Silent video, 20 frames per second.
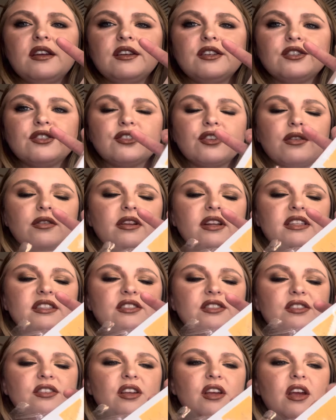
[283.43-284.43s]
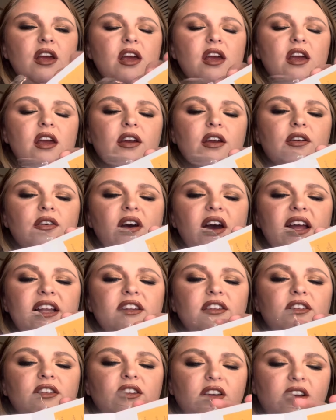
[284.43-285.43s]
So let's go ahead
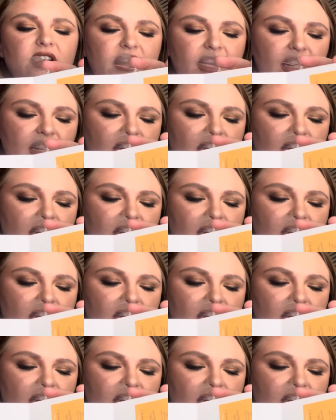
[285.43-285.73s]
and look at